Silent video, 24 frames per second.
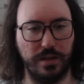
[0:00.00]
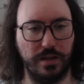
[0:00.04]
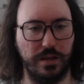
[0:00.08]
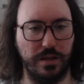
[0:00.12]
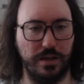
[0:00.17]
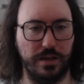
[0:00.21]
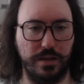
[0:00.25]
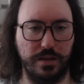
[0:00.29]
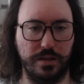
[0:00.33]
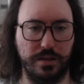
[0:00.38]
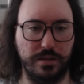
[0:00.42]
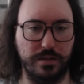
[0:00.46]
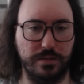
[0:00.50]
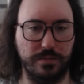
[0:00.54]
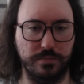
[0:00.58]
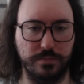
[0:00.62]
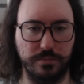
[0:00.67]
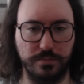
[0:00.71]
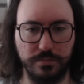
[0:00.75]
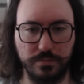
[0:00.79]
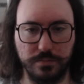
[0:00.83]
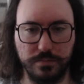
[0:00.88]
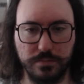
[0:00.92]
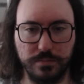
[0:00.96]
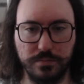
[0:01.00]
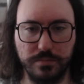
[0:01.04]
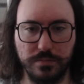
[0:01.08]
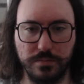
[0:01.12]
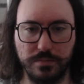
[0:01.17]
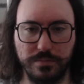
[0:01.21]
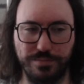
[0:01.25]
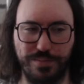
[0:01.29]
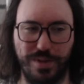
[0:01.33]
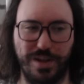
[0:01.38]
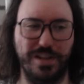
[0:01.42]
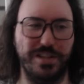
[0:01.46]

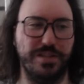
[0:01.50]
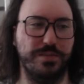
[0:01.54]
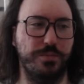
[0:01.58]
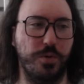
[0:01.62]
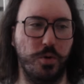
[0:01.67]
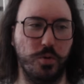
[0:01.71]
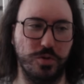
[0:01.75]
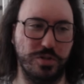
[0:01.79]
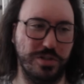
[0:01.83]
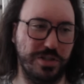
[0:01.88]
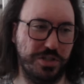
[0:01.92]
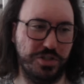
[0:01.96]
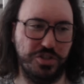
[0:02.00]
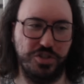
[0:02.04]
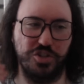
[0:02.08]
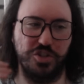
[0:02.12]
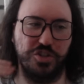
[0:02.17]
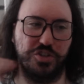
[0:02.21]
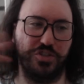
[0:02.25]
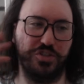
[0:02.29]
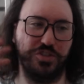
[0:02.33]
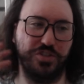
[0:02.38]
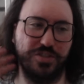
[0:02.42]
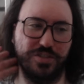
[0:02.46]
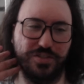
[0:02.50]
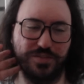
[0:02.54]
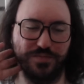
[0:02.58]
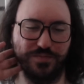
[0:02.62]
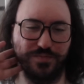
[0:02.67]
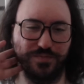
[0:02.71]
But it's mostly just